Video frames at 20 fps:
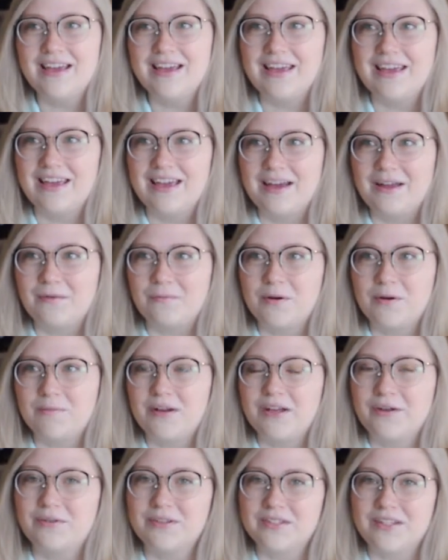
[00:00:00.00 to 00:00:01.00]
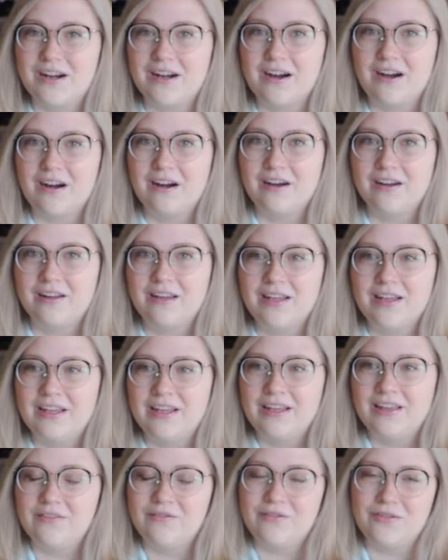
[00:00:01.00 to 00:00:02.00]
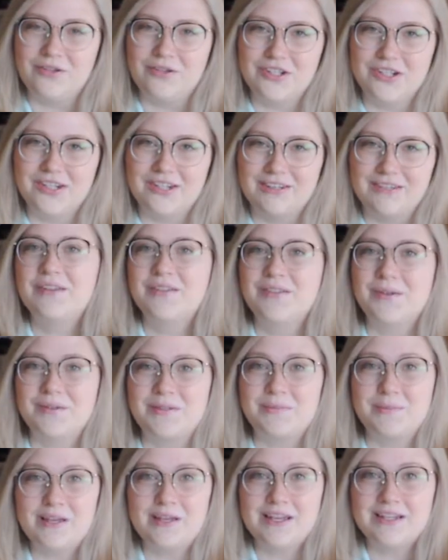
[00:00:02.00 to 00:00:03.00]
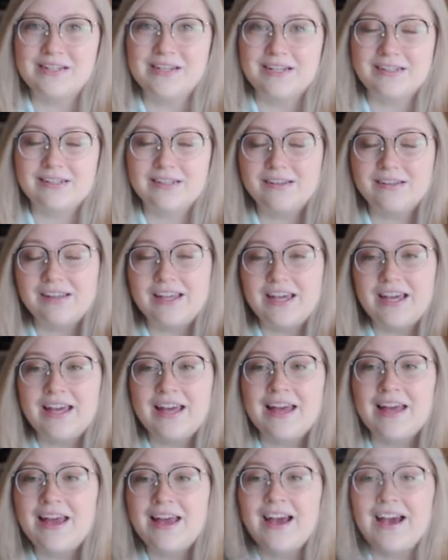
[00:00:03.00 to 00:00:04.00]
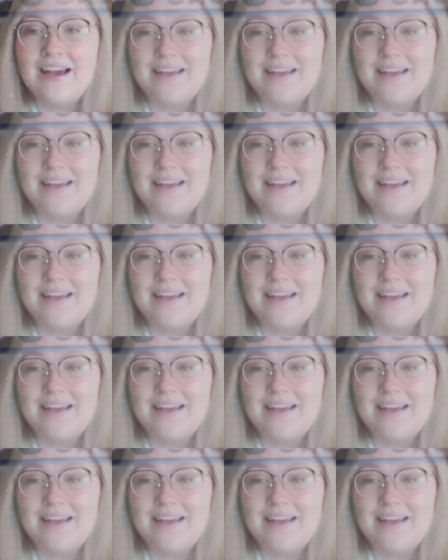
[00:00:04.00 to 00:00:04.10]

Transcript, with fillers: and what my goals are in the future. So speaking technically, I